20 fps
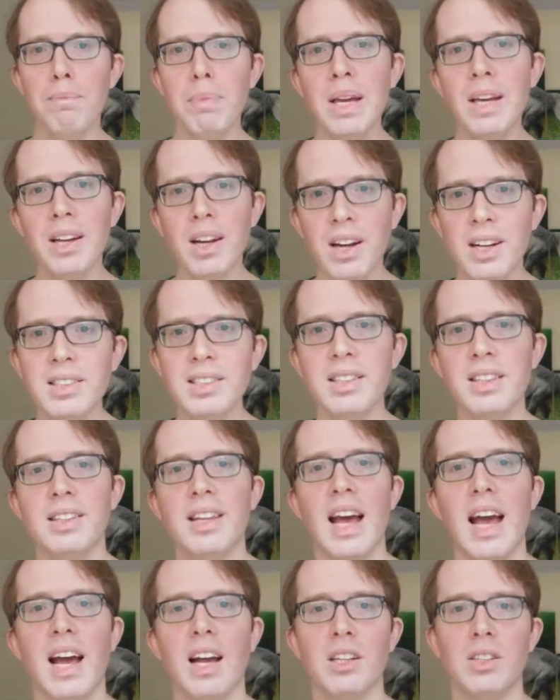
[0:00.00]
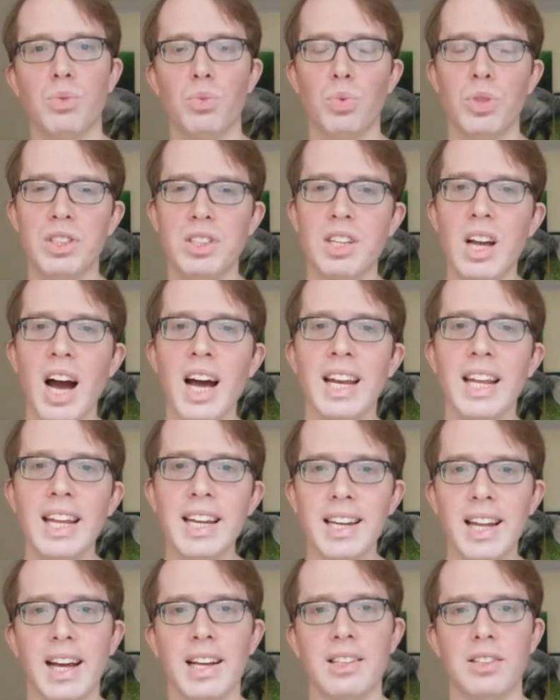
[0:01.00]
Because the tax was not
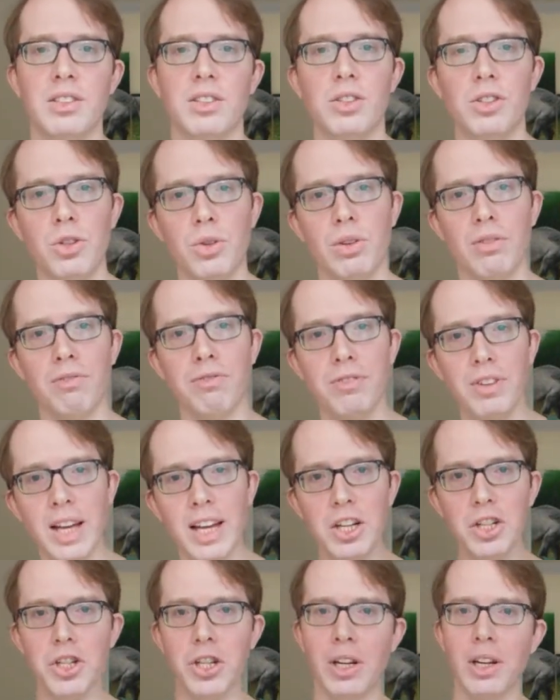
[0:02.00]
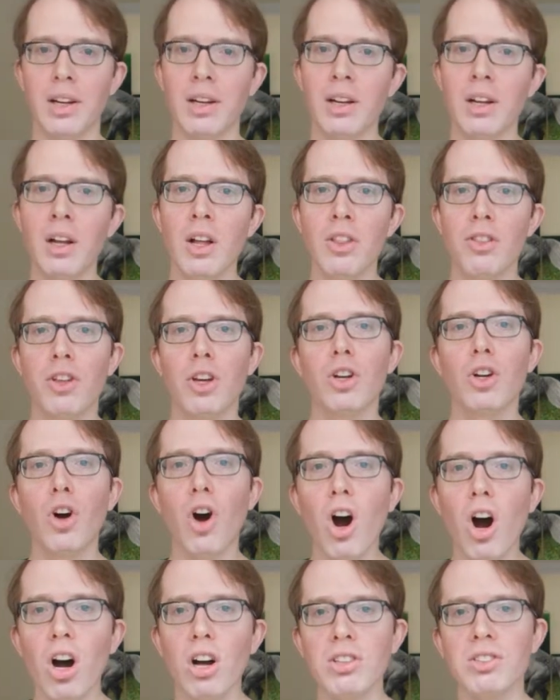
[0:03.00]
indexed to inflation, the
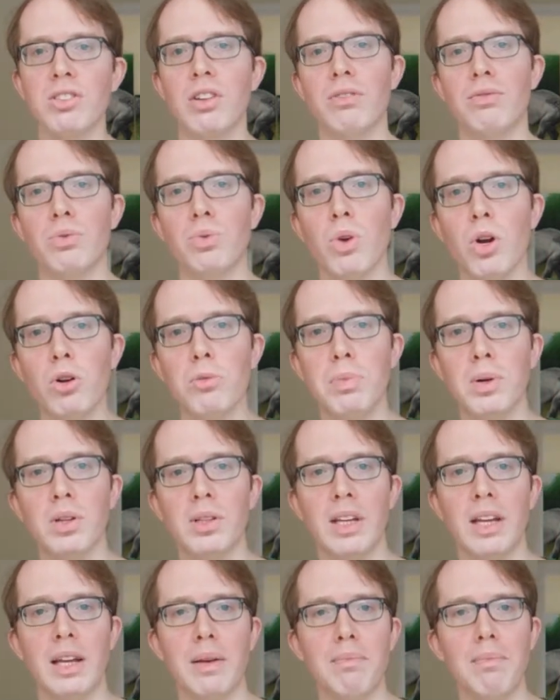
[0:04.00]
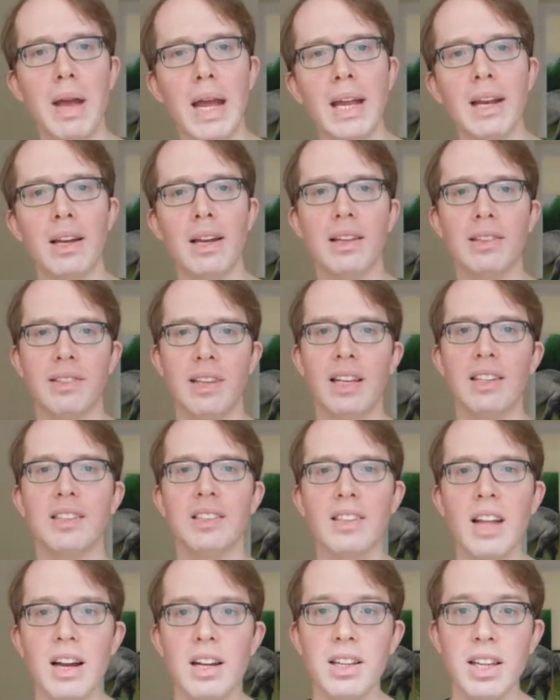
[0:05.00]
cost of road building and maintenance has
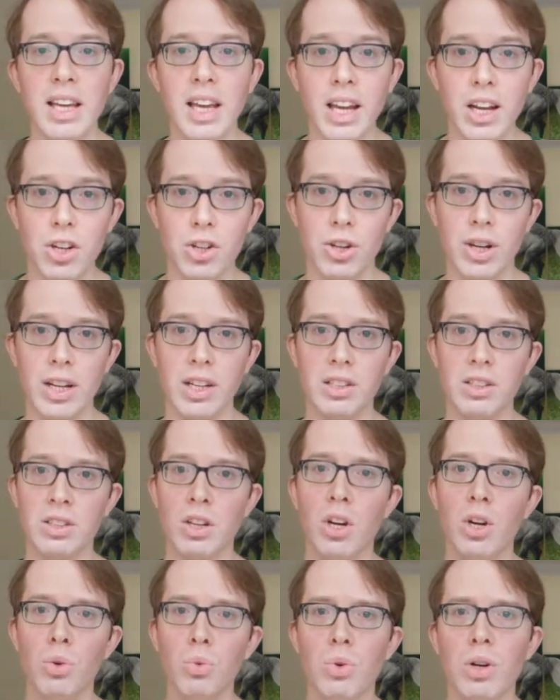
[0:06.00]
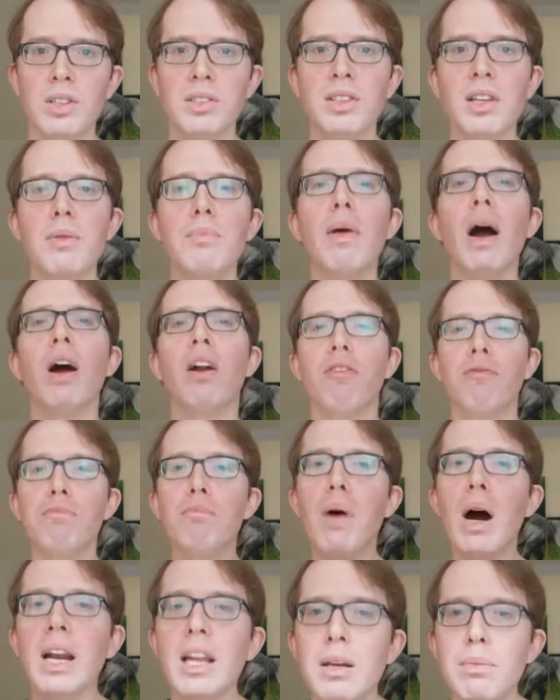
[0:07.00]
steadily increased, whereas the amount of
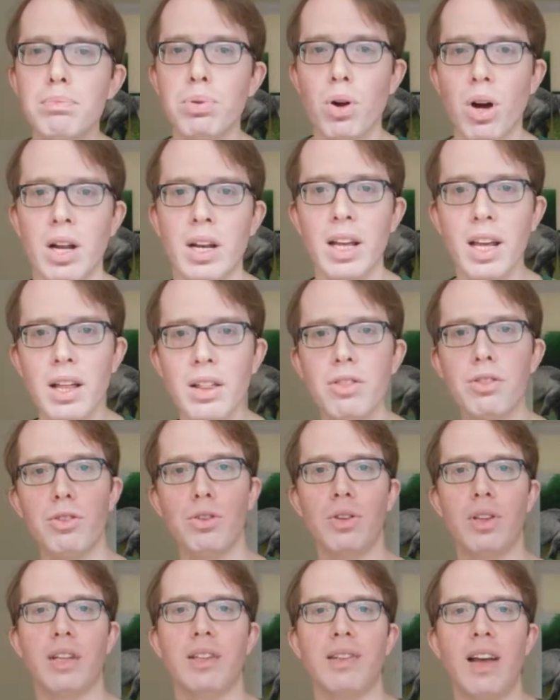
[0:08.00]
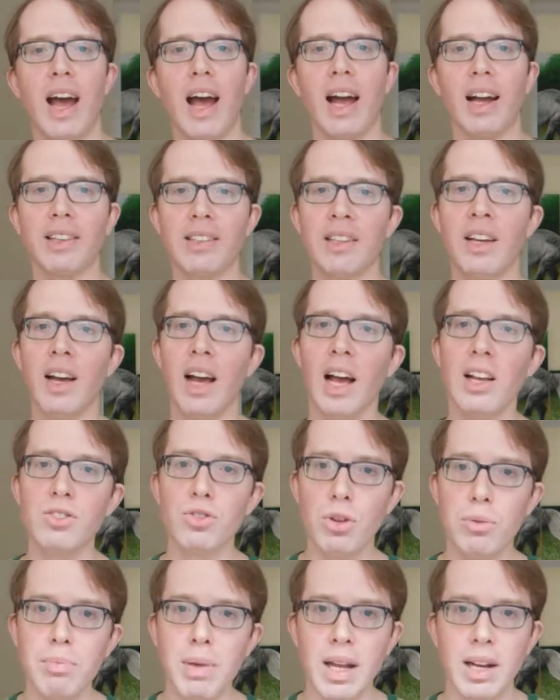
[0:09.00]
money brought in through the tax
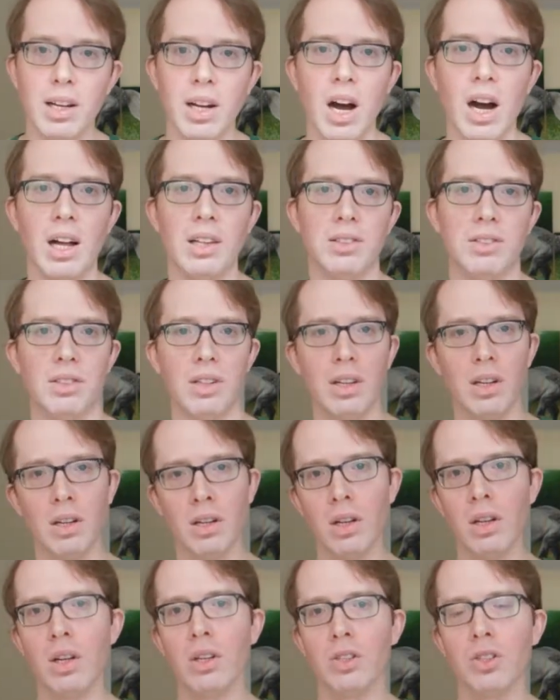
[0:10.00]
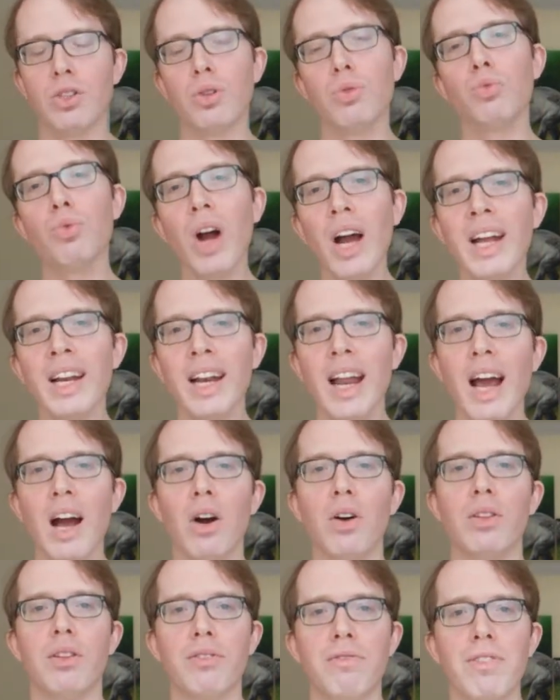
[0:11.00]
has remained constant. So right
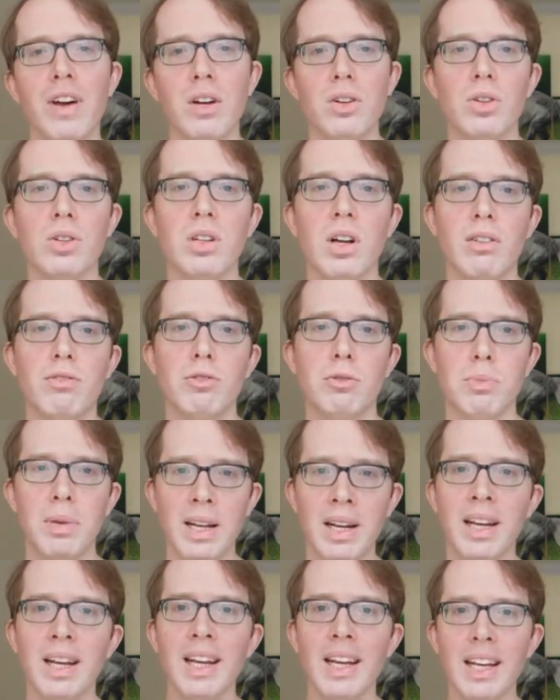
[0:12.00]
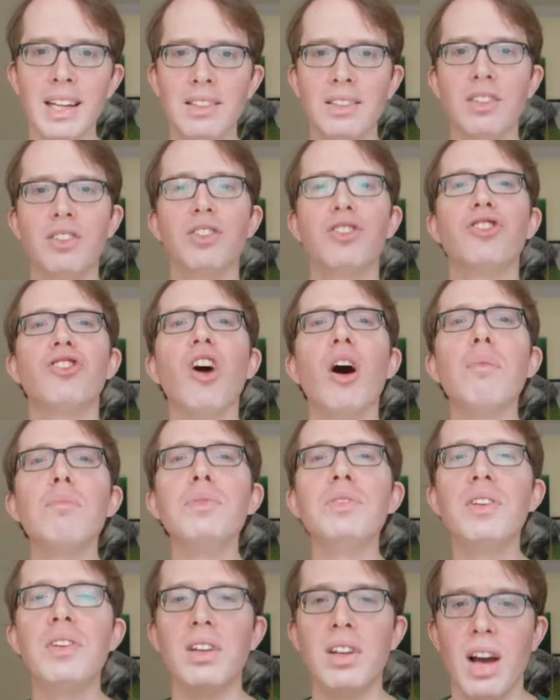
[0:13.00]
now, the federal government is
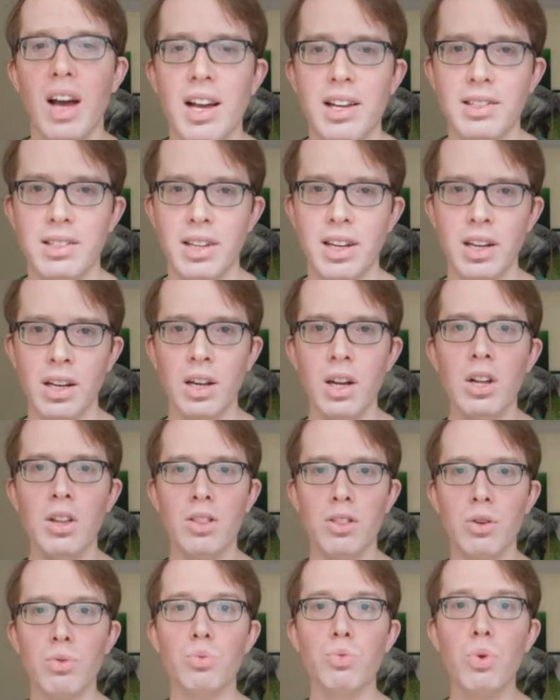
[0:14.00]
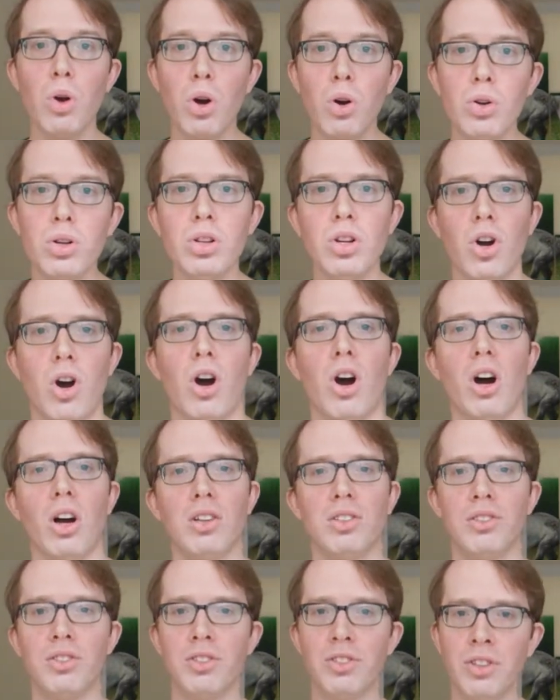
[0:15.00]
subsidizing the road
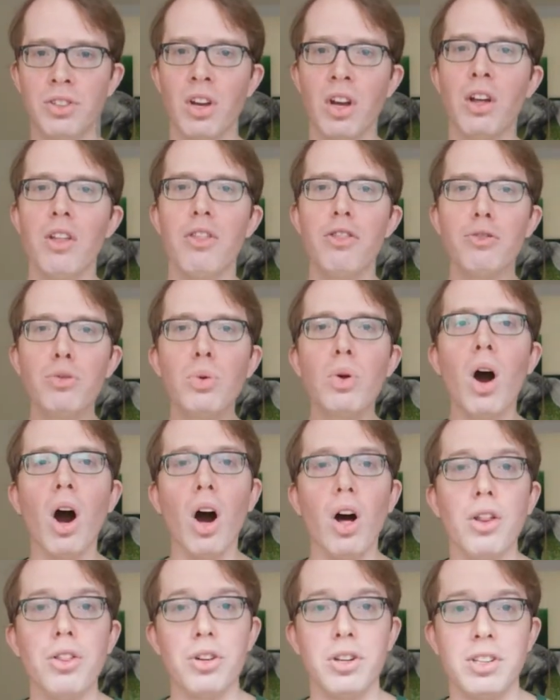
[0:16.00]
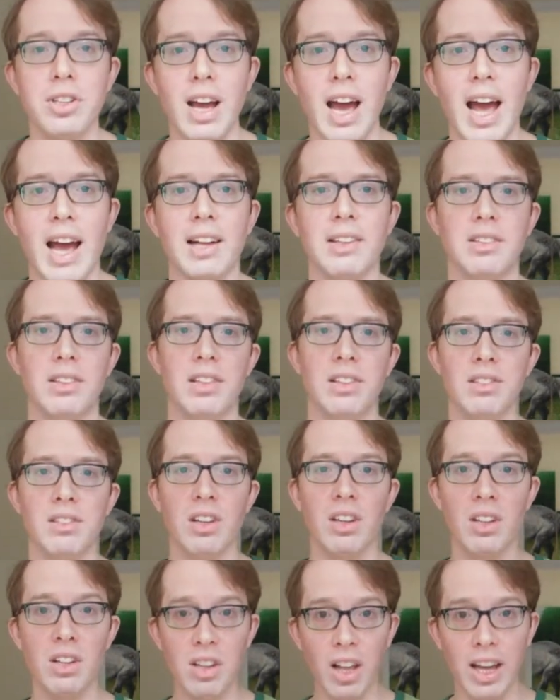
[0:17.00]
costs through other
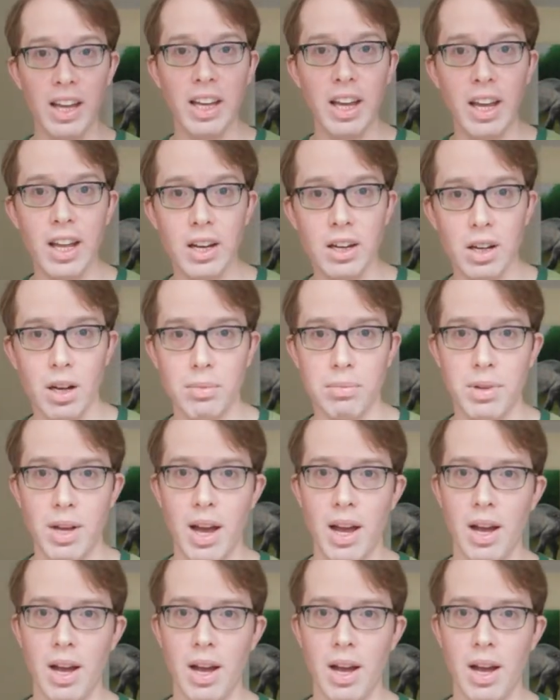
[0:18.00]
taxes, like income